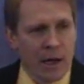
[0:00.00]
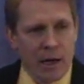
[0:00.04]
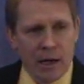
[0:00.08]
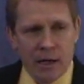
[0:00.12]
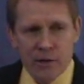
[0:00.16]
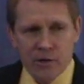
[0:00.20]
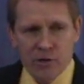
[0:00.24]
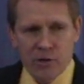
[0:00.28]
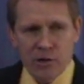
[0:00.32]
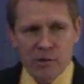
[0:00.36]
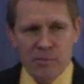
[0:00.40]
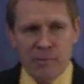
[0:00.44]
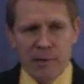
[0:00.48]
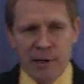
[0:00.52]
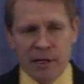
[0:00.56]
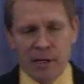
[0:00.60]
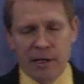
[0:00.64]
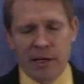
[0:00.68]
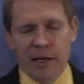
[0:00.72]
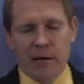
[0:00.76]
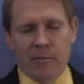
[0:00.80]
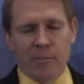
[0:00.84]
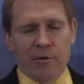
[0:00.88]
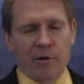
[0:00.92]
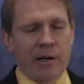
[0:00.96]
And let's just pick
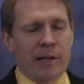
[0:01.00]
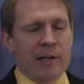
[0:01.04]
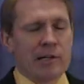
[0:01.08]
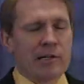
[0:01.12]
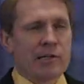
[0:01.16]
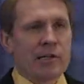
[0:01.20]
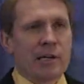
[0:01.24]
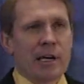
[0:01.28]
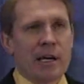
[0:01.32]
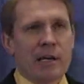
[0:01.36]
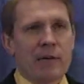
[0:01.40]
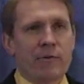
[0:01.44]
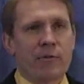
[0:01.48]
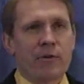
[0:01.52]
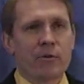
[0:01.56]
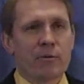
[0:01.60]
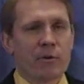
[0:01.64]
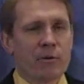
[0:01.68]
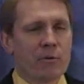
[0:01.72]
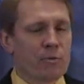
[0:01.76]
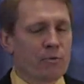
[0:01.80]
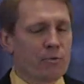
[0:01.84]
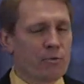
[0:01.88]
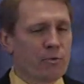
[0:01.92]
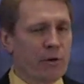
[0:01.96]
a number and say if you
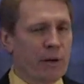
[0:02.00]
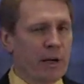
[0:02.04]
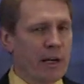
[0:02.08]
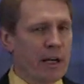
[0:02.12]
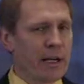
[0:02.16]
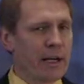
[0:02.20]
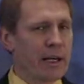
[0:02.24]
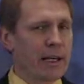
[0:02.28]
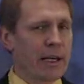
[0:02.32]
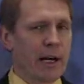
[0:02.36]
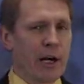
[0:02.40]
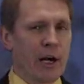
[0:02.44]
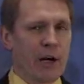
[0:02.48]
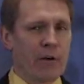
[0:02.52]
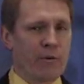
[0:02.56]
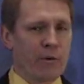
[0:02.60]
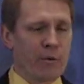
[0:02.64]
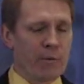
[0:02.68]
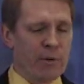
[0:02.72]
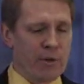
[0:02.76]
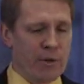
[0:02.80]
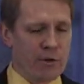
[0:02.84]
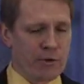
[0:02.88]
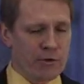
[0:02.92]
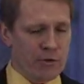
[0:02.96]
were really
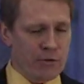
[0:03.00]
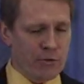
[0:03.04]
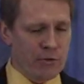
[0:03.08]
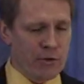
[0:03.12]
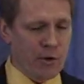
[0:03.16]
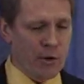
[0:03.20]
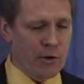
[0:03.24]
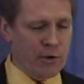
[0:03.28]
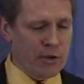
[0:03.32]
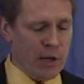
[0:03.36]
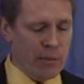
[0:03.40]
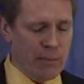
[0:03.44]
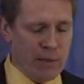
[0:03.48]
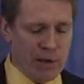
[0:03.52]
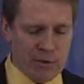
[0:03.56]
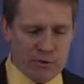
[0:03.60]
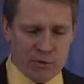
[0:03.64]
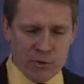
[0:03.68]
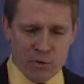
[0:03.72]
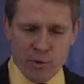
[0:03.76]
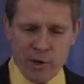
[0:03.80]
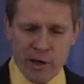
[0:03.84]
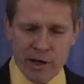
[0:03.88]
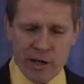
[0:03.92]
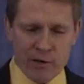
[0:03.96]
careful with your scrolls, I mean
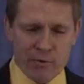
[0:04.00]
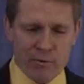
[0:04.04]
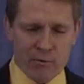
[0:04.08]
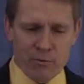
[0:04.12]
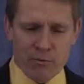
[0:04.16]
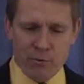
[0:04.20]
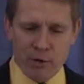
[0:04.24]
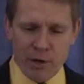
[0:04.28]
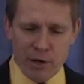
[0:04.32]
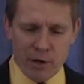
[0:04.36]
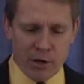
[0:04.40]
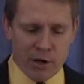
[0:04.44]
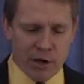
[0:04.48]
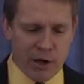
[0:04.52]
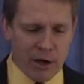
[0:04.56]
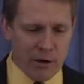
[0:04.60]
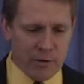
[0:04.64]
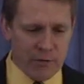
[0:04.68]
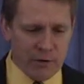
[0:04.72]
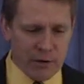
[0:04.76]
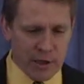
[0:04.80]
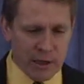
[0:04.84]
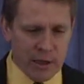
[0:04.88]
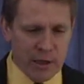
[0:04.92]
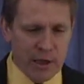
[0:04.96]
treat it real
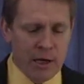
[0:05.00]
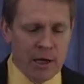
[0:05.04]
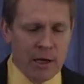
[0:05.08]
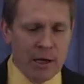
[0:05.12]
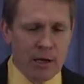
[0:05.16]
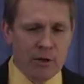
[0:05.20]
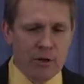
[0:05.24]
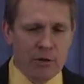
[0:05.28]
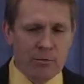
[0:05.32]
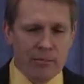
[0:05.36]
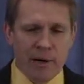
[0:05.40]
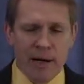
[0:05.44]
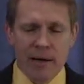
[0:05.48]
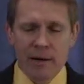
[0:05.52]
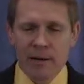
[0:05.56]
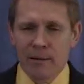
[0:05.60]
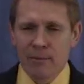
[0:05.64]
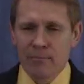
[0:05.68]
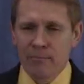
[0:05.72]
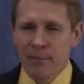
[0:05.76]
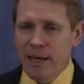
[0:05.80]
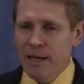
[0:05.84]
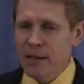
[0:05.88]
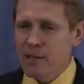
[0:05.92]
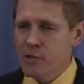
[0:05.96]
carefully, you might
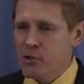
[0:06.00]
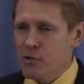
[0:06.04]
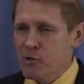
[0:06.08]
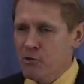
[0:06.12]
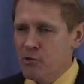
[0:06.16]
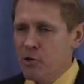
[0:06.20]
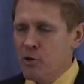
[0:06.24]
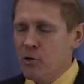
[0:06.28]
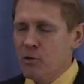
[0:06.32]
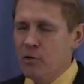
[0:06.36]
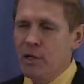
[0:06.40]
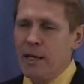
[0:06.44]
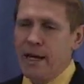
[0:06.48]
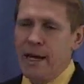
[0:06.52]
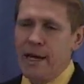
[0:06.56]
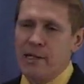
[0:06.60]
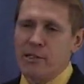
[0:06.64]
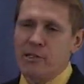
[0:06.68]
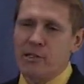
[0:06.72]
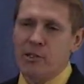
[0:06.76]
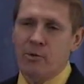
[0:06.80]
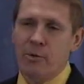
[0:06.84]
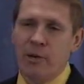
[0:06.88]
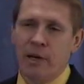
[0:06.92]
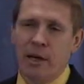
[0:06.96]
make a scroll
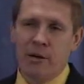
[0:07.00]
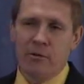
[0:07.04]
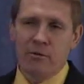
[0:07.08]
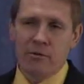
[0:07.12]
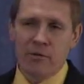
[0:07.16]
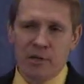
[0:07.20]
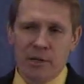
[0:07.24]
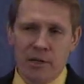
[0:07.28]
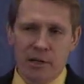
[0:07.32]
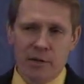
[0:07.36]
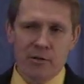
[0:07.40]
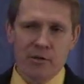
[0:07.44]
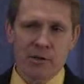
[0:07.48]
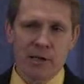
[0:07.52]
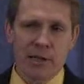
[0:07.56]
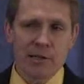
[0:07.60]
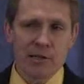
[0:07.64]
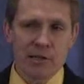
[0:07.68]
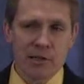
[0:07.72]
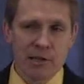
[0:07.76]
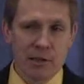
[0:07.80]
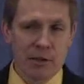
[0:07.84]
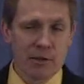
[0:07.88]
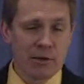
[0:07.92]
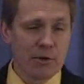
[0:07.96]
last 300 years
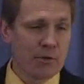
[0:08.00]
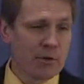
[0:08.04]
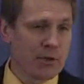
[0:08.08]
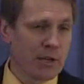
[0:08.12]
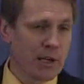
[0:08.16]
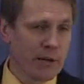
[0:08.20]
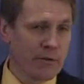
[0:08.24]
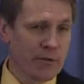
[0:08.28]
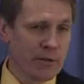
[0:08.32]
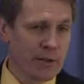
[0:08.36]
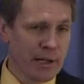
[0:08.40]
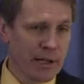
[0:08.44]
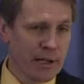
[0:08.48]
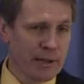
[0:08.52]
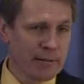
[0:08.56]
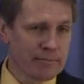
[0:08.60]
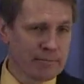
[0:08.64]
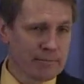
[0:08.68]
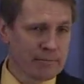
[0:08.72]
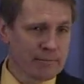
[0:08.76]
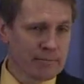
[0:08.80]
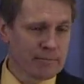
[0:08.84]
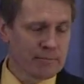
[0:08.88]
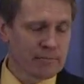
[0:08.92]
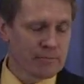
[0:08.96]
and still use it every day.
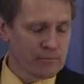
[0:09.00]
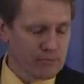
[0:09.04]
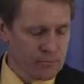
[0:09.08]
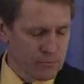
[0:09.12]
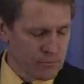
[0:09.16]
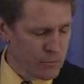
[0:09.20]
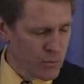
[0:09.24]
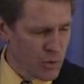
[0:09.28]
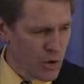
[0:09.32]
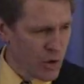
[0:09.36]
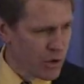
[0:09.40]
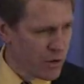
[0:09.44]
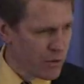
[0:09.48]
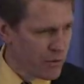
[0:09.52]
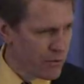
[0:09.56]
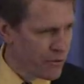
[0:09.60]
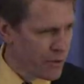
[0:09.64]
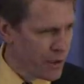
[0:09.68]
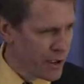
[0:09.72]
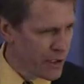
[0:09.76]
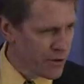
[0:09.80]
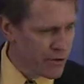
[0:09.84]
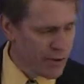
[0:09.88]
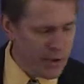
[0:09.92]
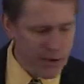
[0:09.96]
Just
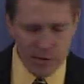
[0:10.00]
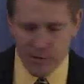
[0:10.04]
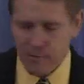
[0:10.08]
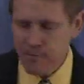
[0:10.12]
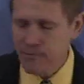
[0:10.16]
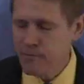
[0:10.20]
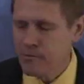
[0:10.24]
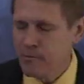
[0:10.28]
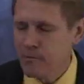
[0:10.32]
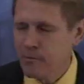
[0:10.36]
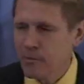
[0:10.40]
for illustration.